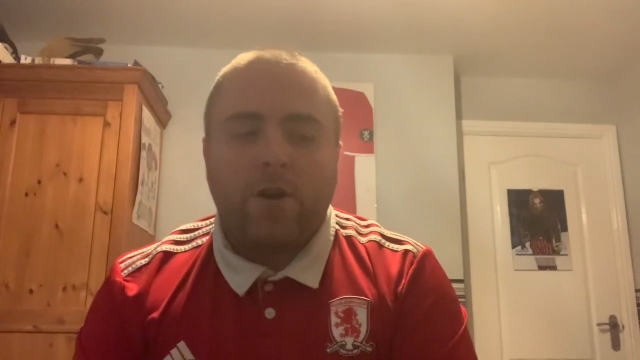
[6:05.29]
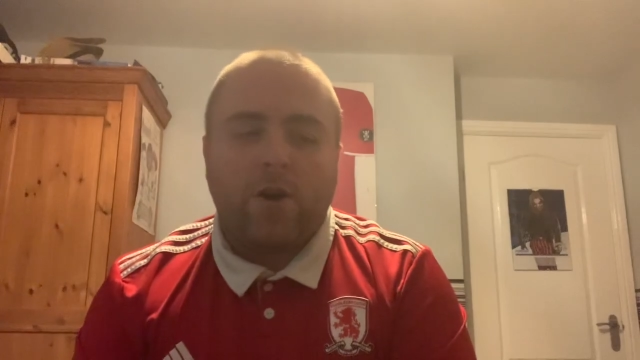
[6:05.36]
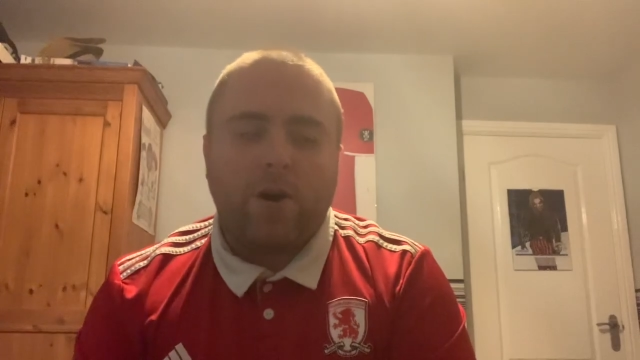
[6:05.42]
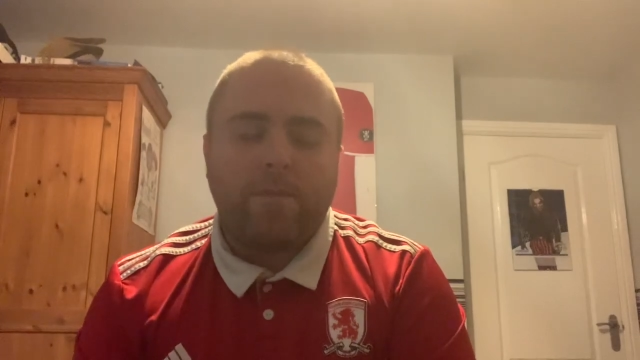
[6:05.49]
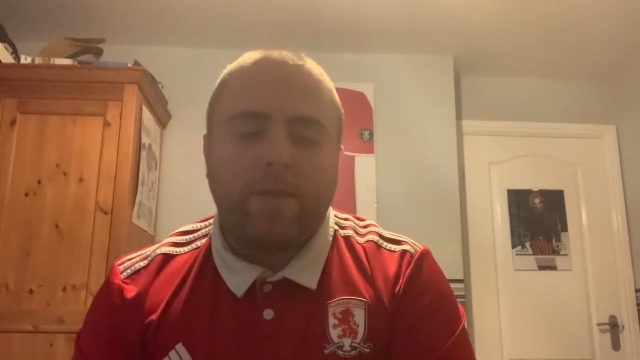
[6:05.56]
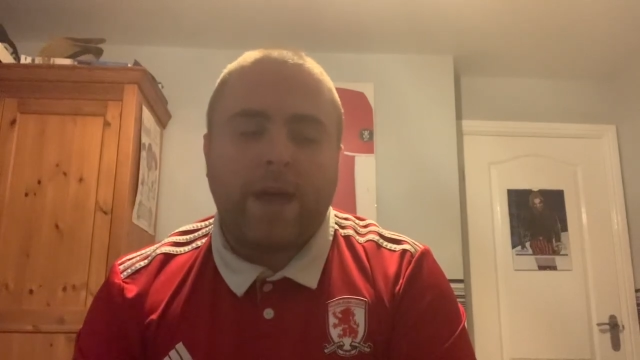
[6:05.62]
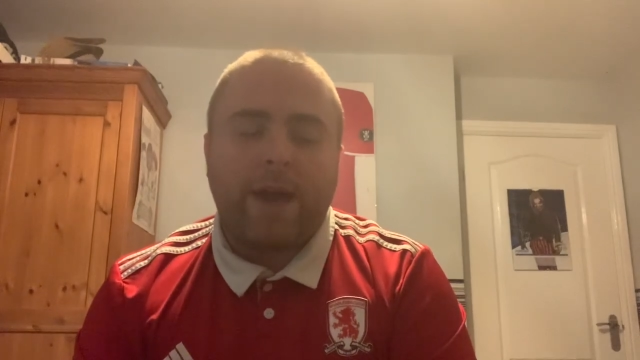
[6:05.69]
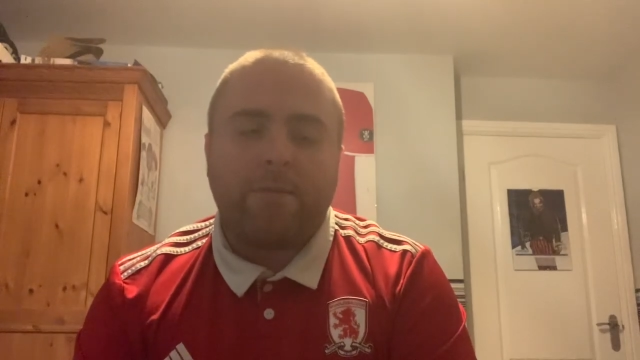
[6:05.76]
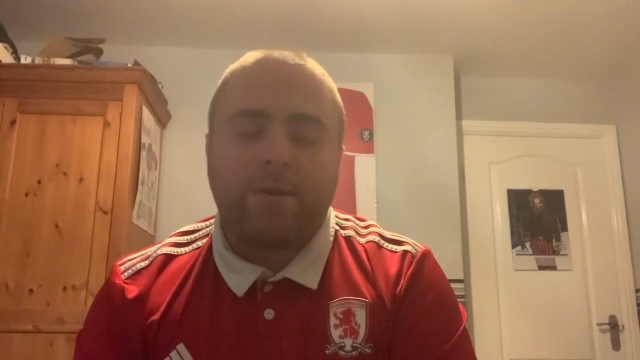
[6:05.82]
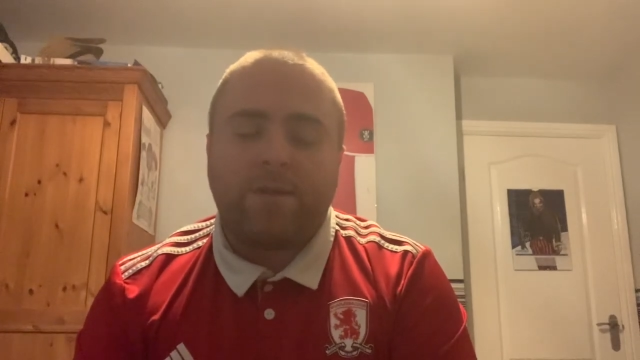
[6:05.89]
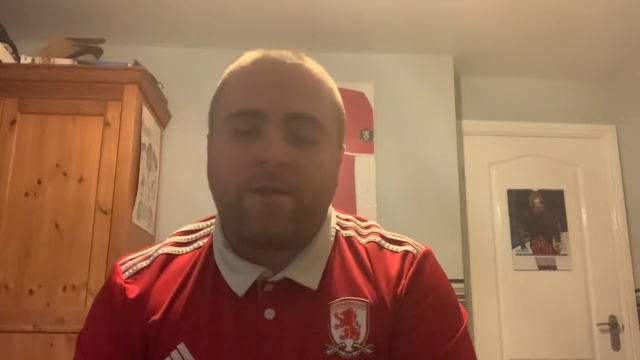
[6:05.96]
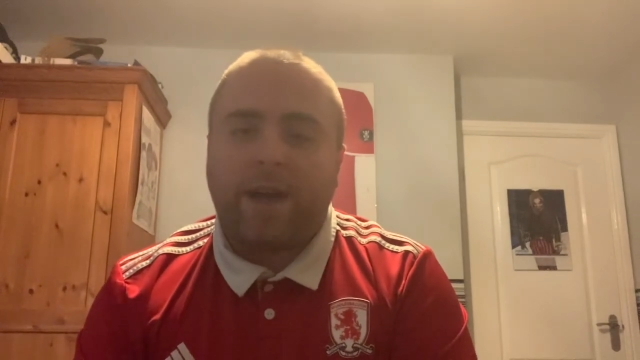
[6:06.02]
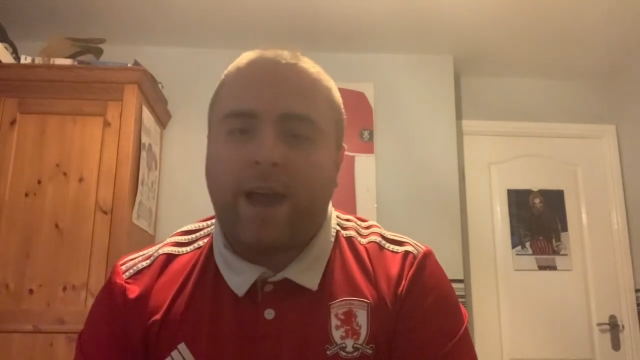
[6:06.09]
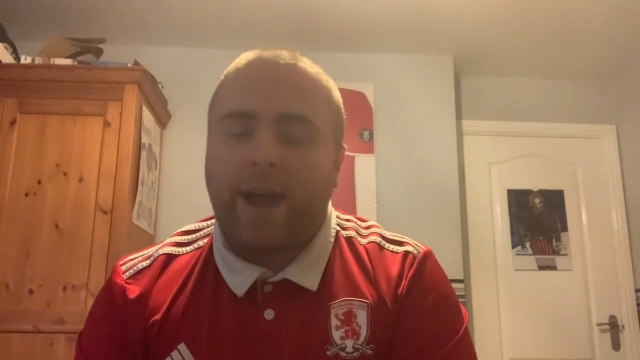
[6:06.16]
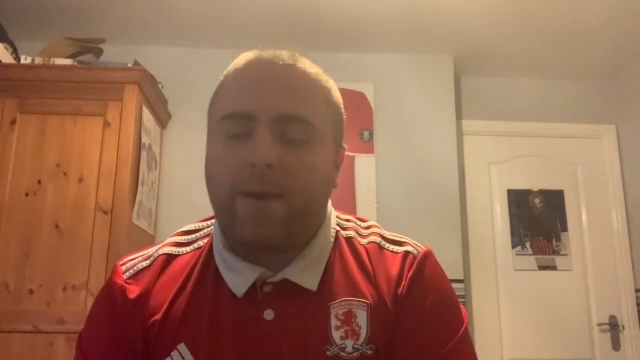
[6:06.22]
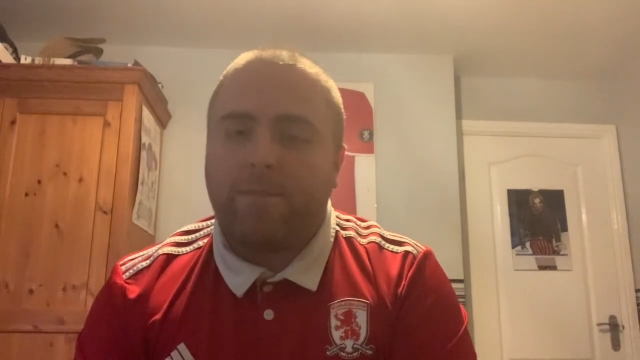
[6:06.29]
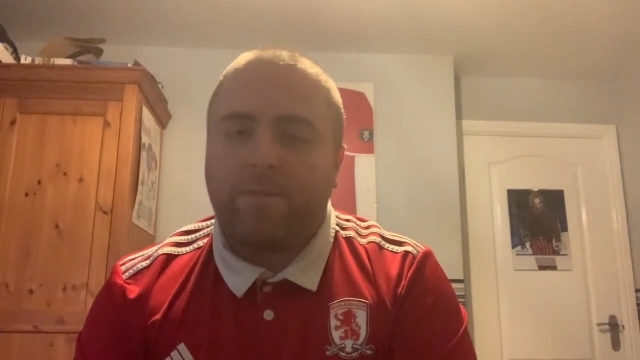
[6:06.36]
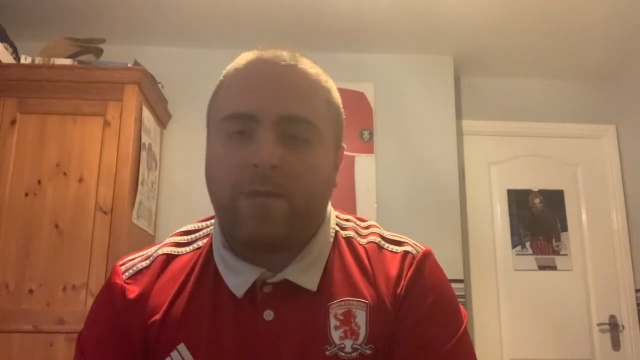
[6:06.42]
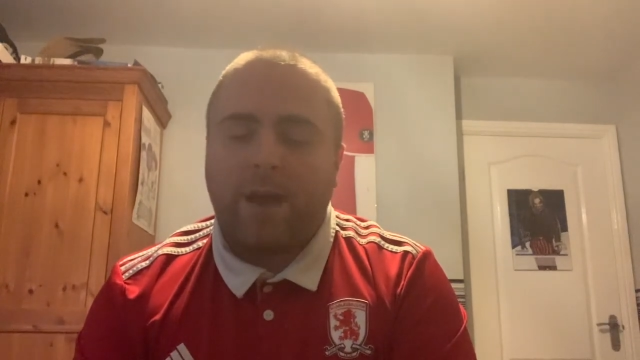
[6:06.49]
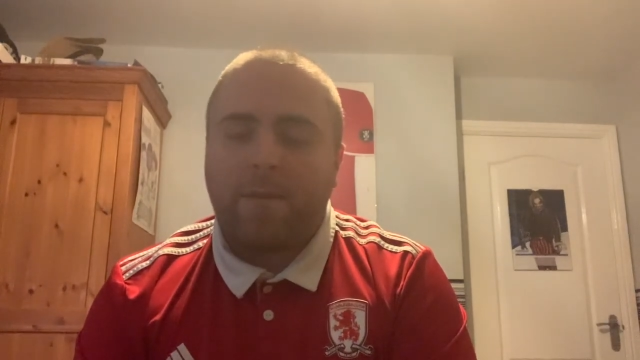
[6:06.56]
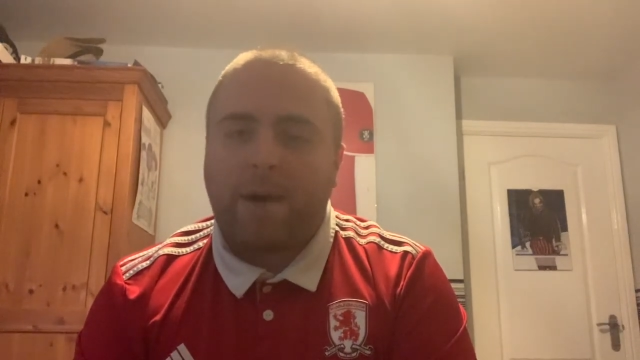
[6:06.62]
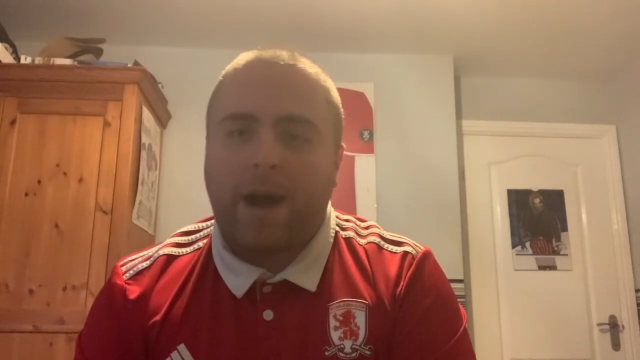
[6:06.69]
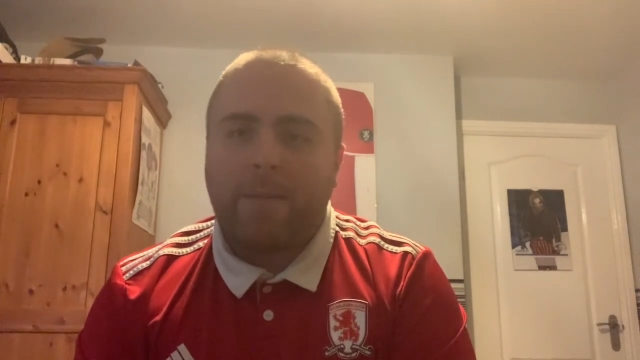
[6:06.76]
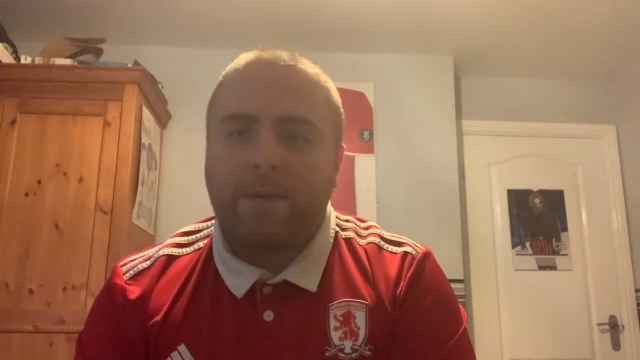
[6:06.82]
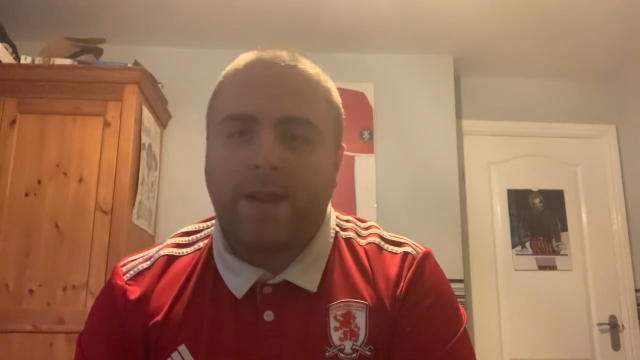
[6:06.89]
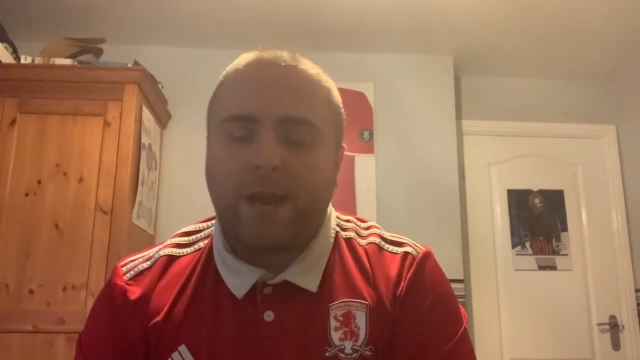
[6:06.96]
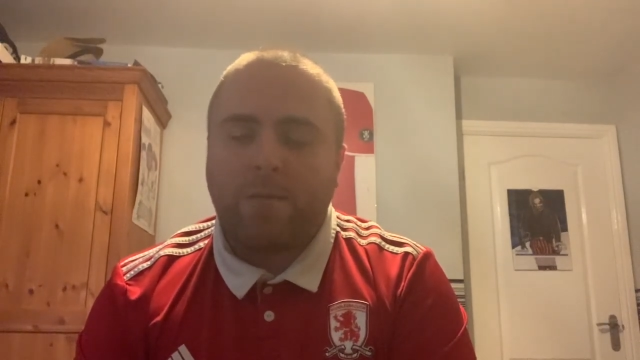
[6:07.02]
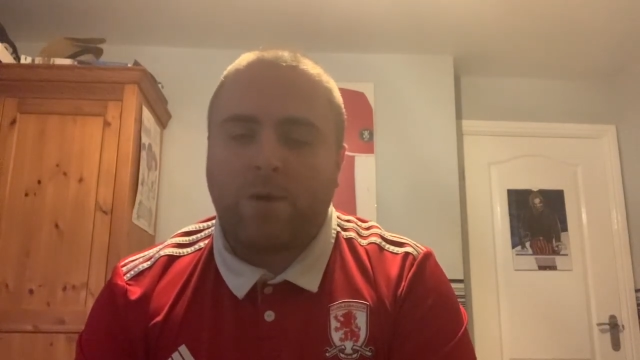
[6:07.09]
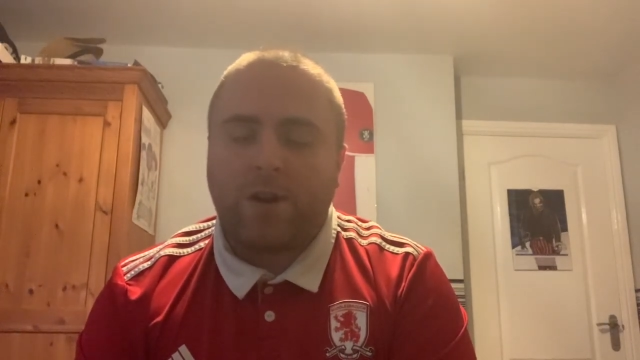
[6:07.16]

up there with, um, in my opinion,